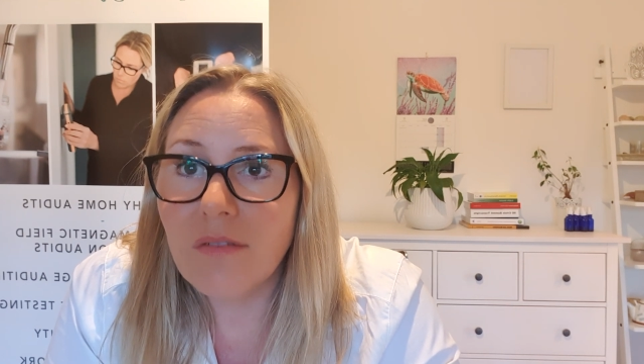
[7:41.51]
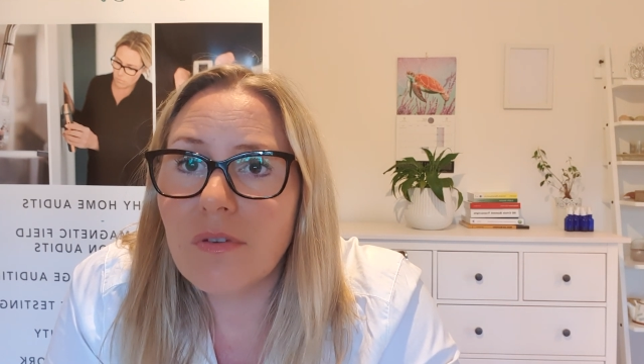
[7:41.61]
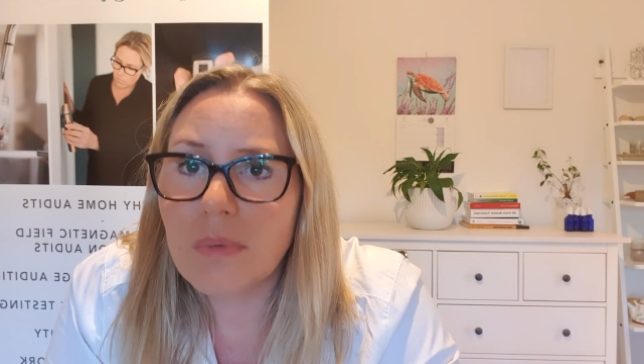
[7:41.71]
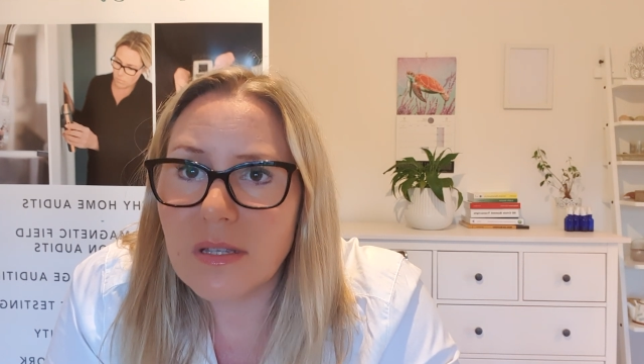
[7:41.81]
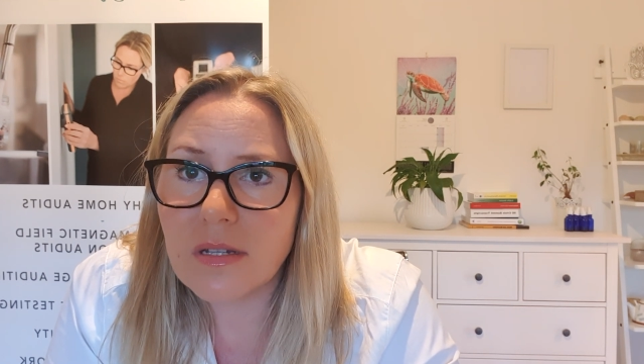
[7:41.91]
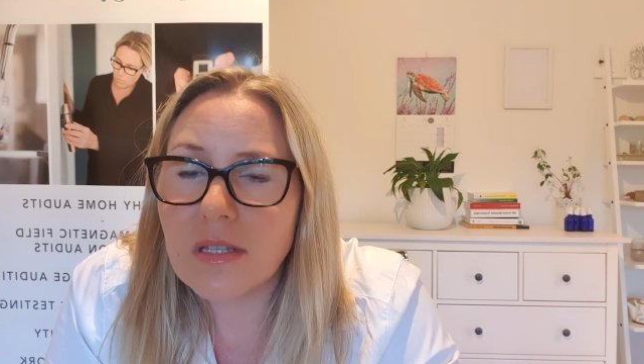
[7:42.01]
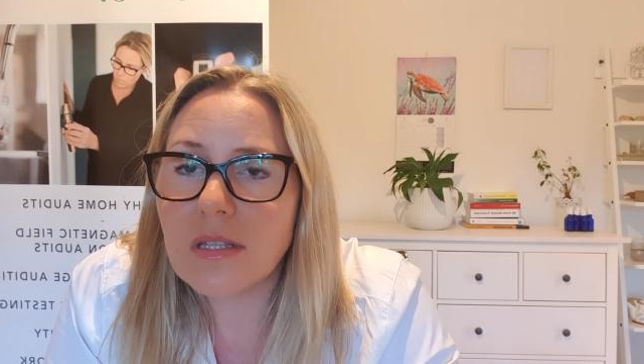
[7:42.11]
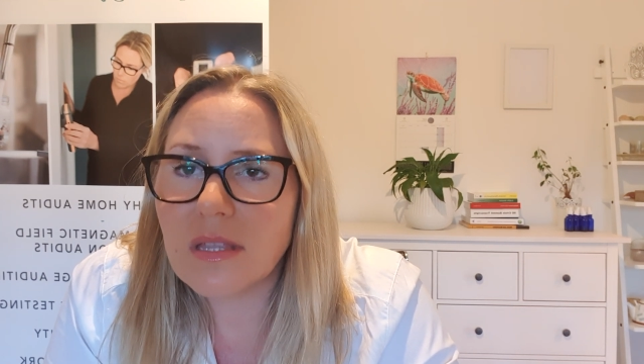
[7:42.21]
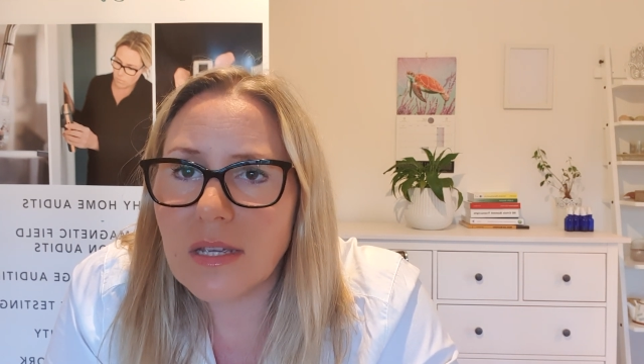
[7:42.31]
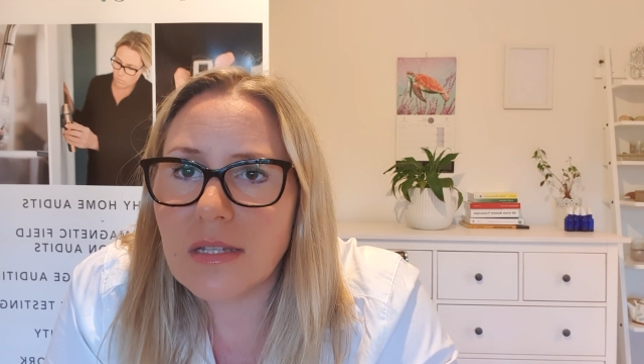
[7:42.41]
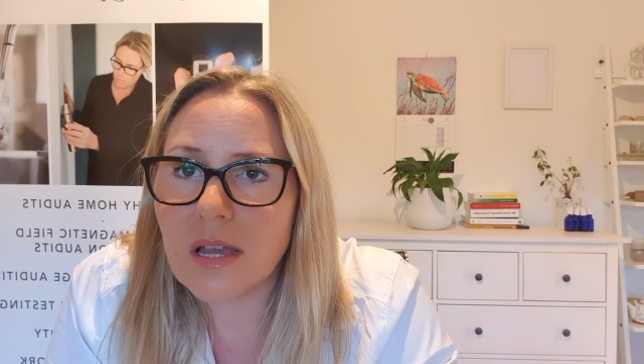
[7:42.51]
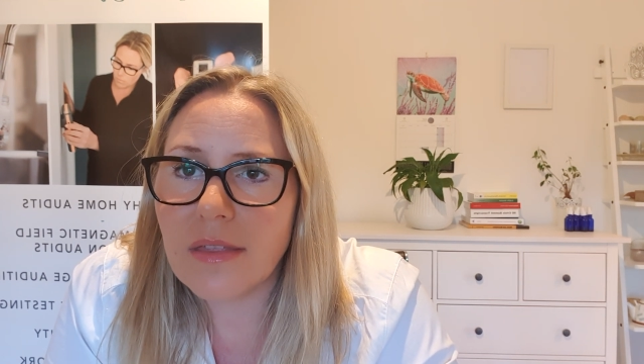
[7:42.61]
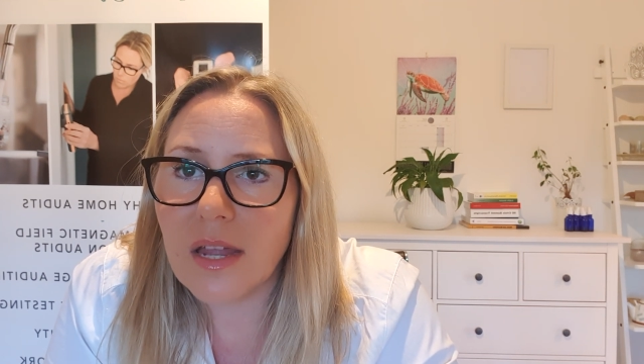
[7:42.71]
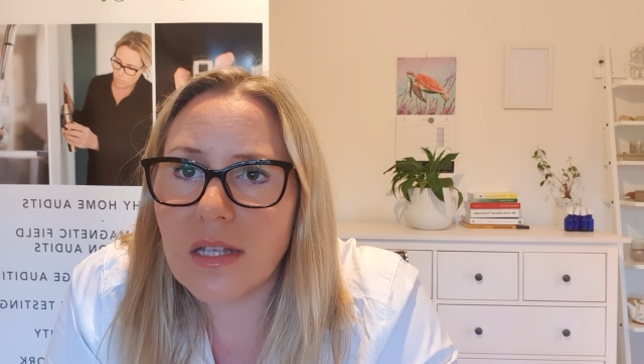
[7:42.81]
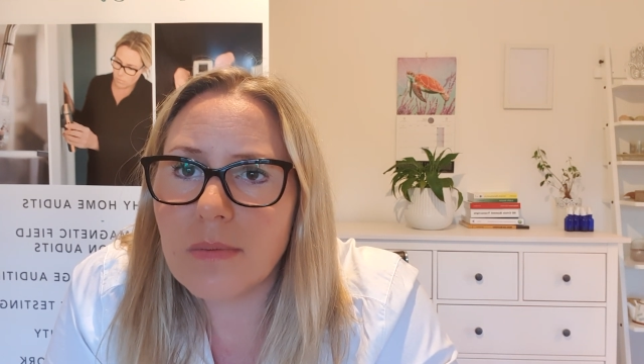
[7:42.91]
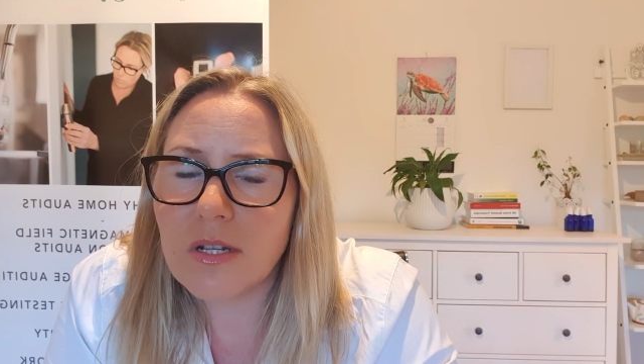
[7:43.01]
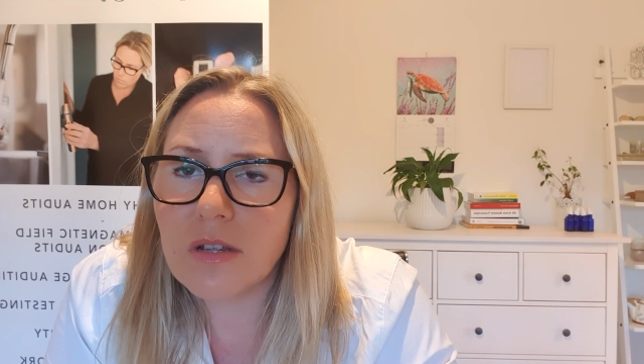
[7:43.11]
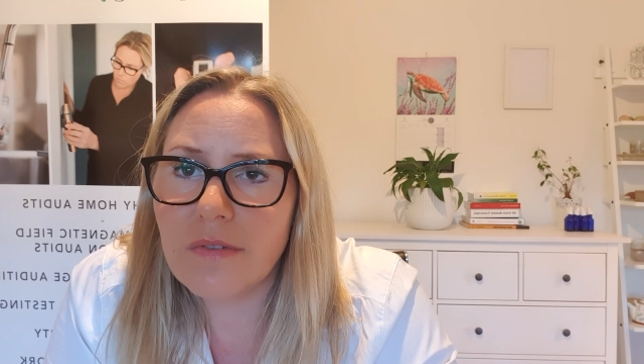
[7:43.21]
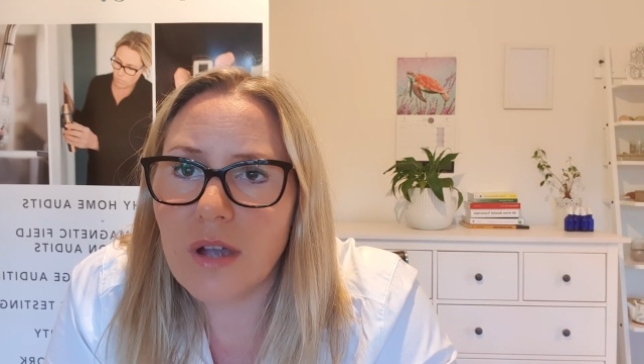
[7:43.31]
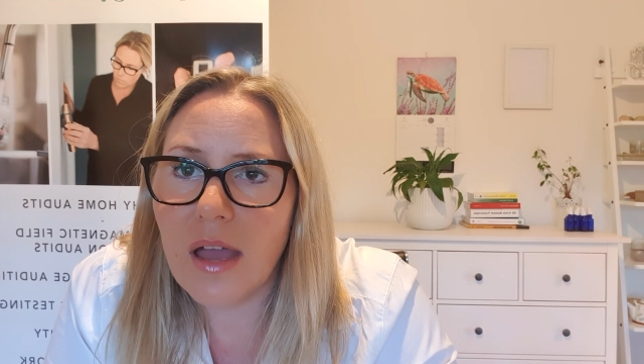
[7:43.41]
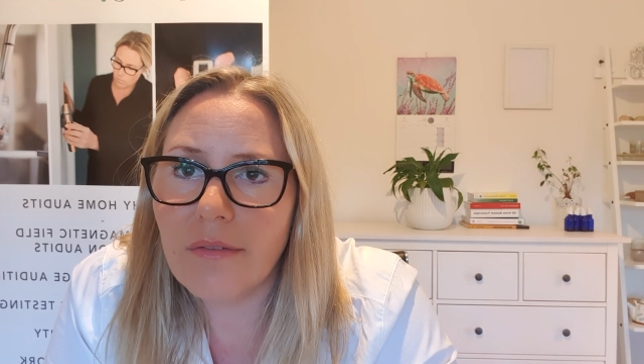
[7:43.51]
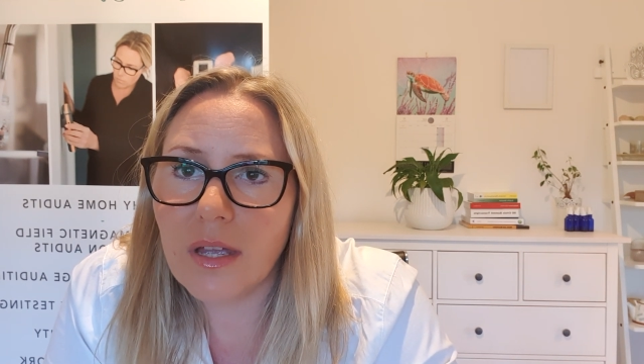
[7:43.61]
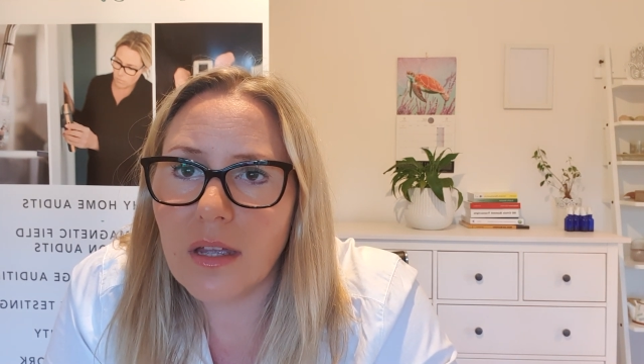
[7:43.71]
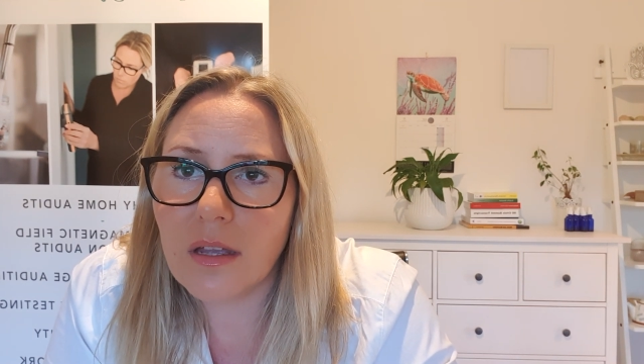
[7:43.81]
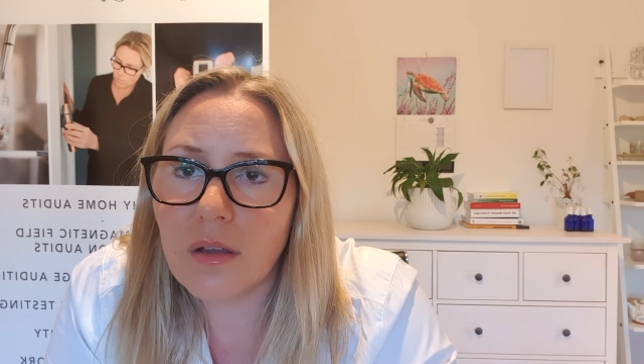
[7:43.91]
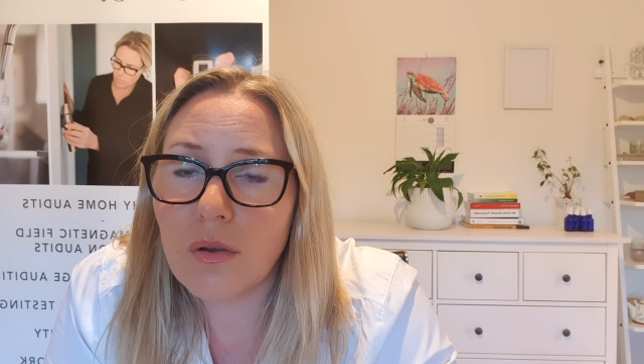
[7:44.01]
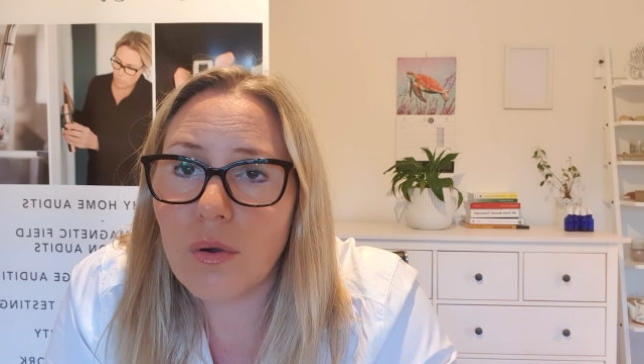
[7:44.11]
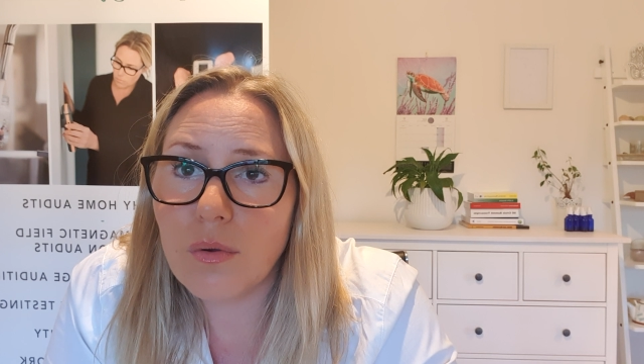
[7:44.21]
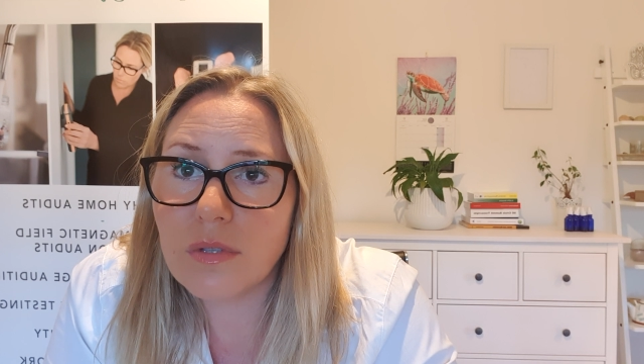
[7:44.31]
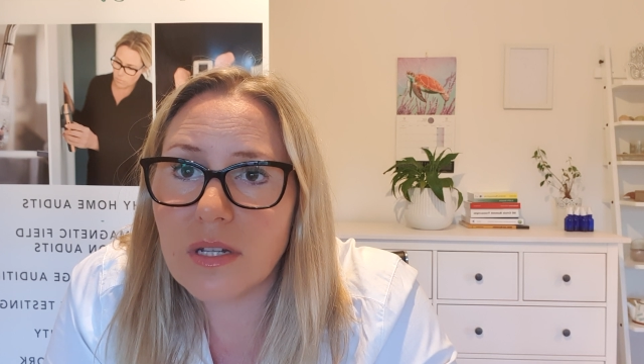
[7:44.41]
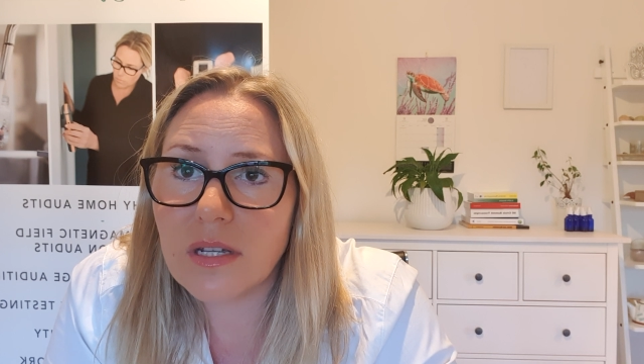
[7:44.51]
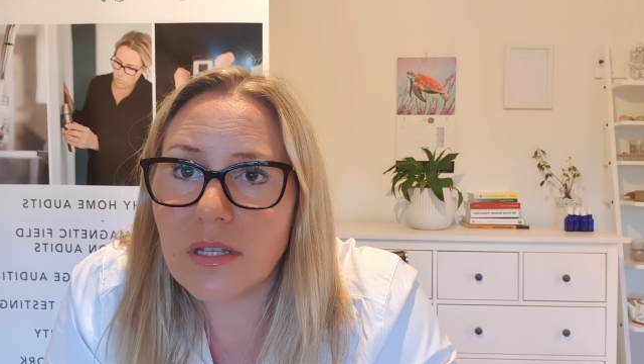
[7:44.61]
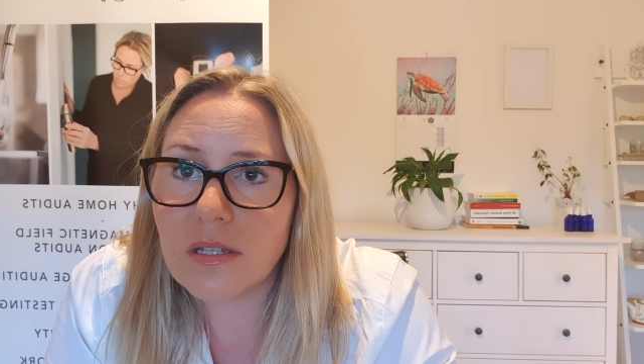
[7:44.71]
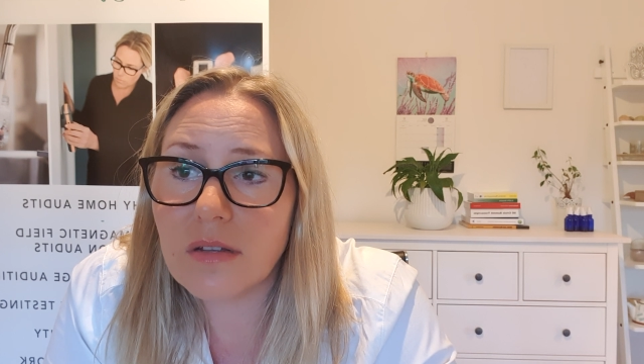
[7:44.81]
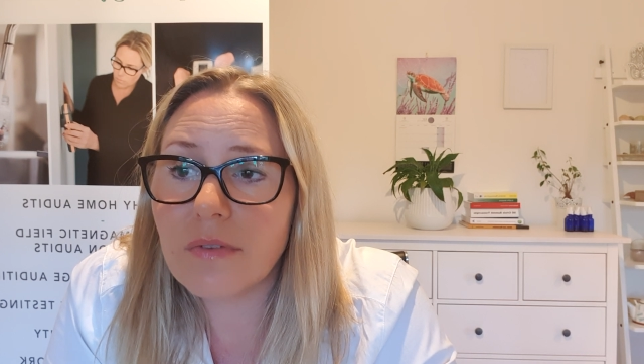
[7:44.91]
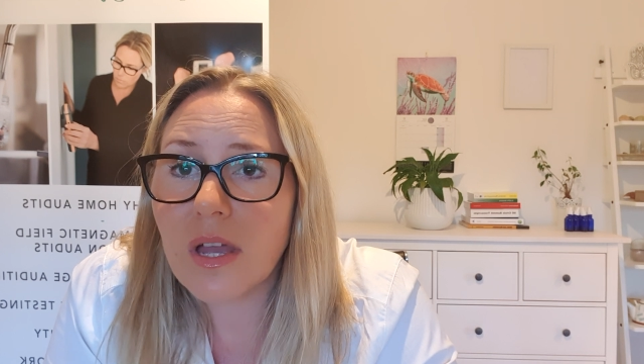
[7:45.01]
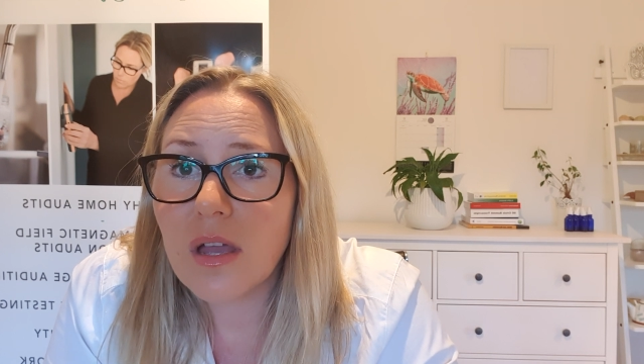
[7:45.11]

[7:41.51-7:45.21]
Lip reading: for business and things like that, especially if you're having calls that are sort of